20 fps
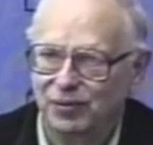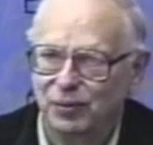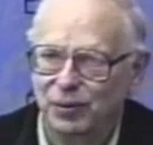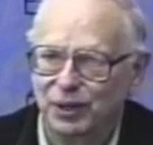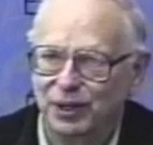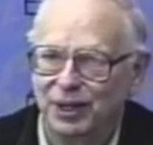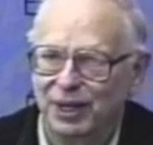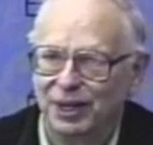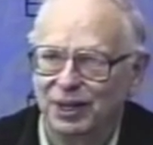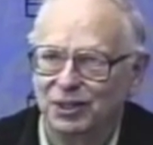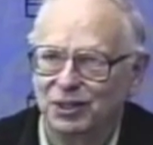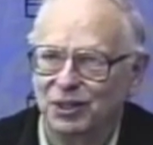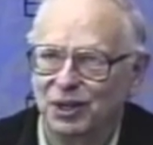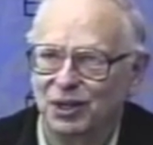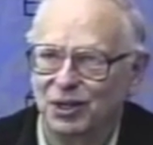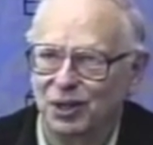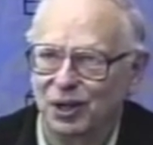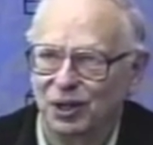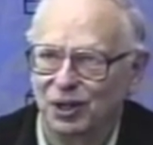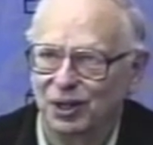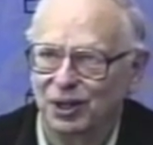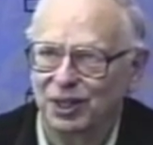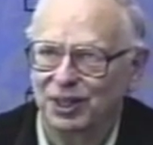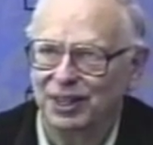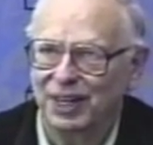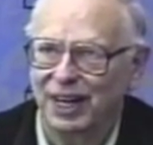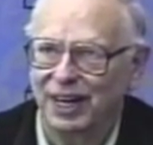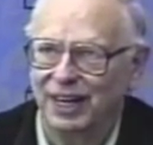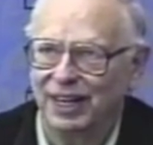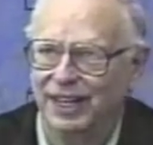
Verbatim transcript: if we can get a, a look at that